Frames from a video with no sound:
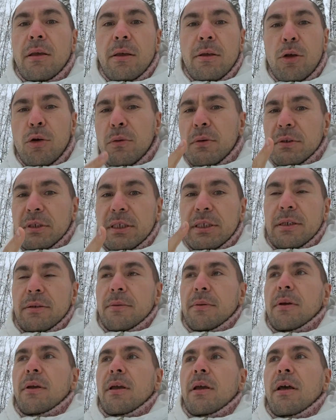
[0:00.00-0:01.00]
You will see.
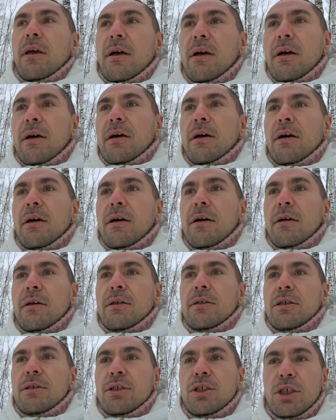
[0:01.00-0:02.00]
Uh,
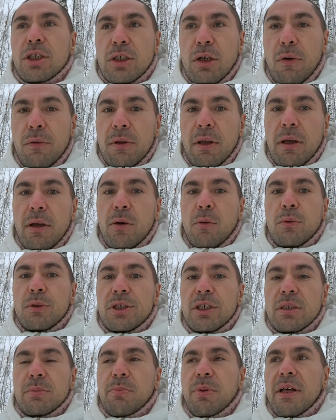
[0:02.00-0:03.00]
Chesovnia, which
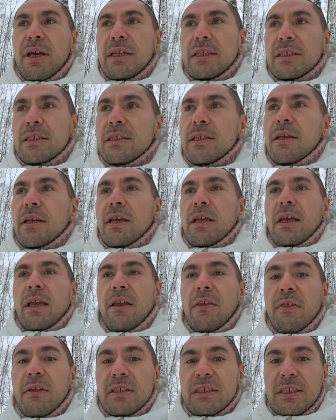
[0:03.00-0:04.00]
is placed
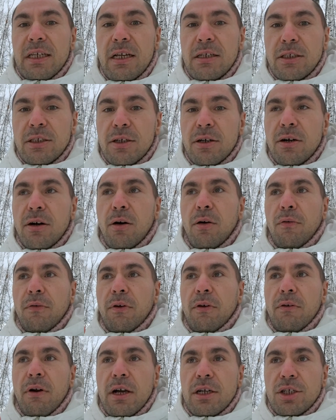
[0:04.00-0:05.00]
in the center of
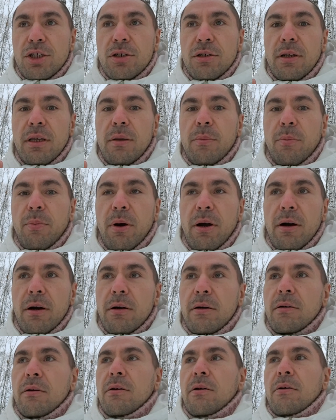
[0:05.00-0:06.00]
the Russian
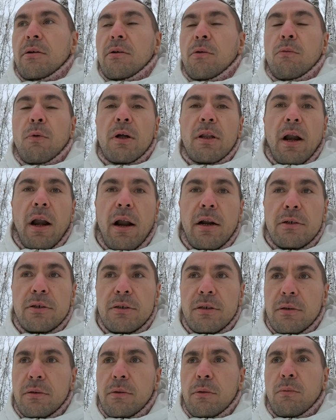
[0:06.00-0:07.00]
Empire.
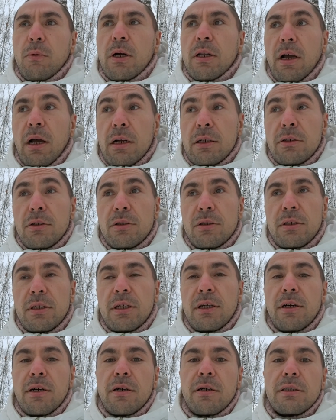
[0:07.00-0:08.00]
100, 100
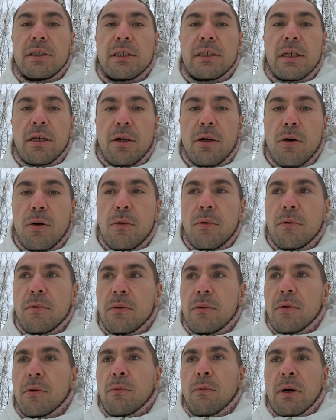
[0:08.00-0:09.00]
years ago,
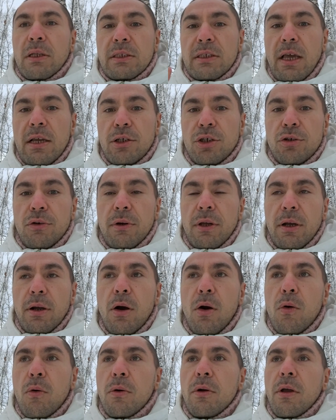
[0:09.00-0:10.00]
one century
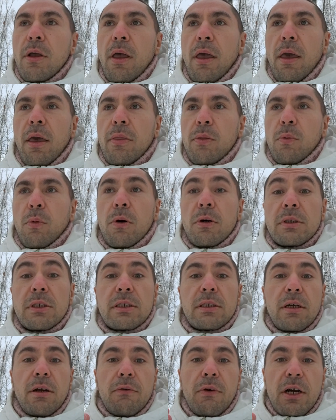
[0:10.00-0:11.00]
ago, it was
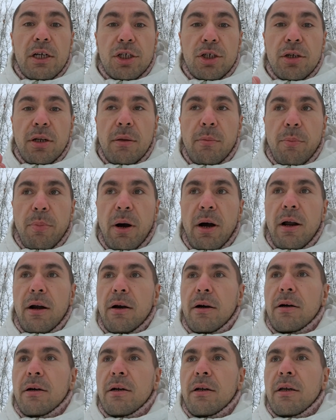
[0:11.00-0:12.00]
a Russian Empire.